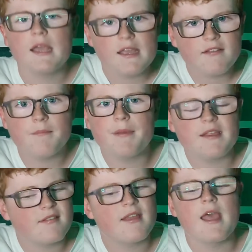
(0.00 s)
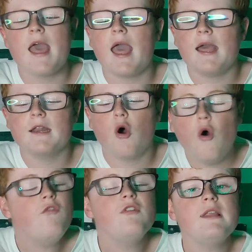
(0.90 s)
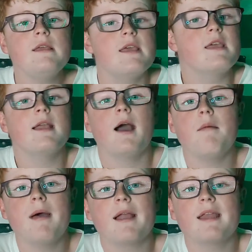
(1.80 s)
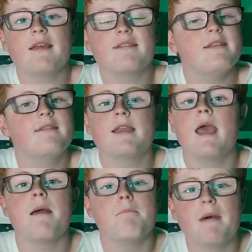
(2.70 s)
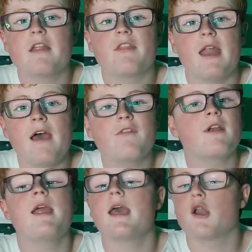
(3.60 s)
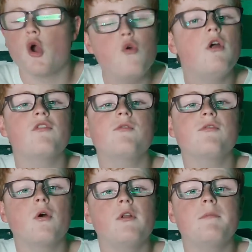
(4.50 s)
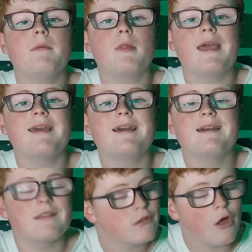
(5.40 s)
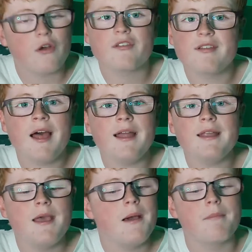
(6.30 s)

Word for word: he's a beast, and hopefully he can come back next season better than ever, and who knows who's going to be playing alongside,